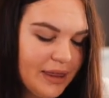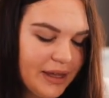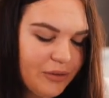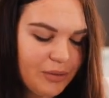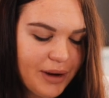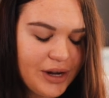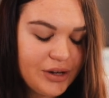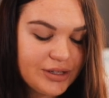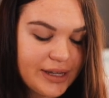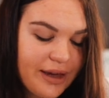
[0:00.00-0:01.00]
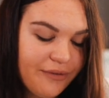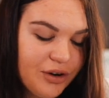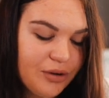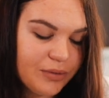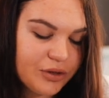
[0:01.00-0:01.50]
Then reminders I have
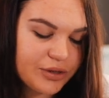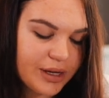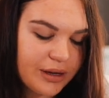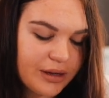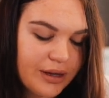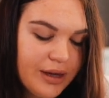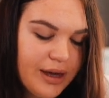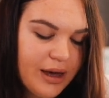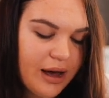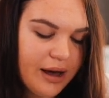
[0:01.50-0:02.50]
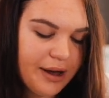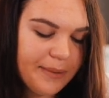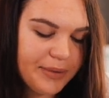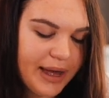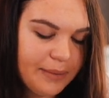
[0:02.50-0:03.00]
here, music,
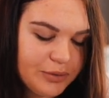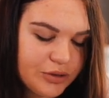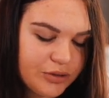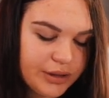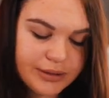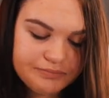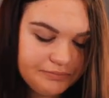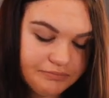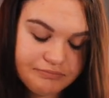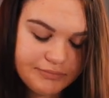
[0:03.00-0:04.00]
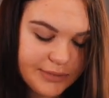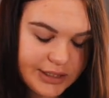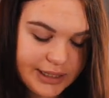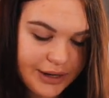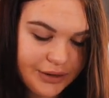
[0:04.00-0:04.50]
App Store,
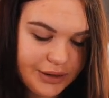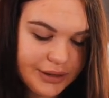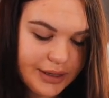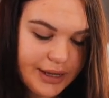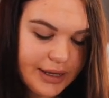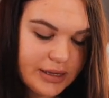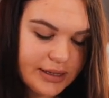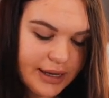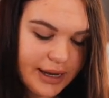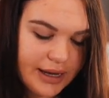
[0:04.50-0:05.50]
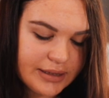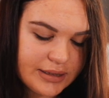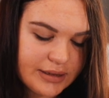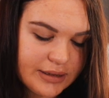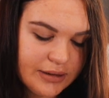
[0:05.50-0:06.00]
standard,
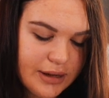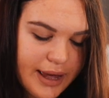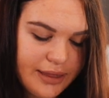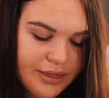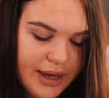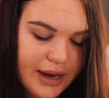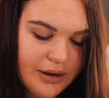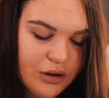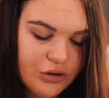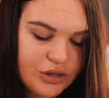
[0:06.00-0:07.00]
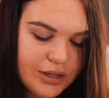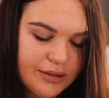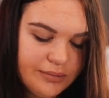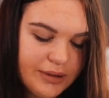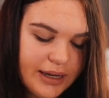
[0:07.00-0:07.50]
settings, and then
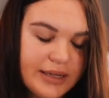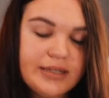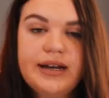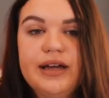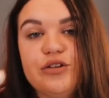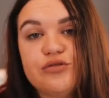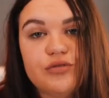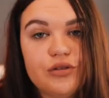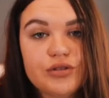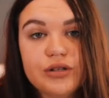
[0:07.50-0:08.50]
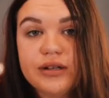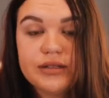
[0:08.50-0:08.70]
Notion. Like I said, I use Notion a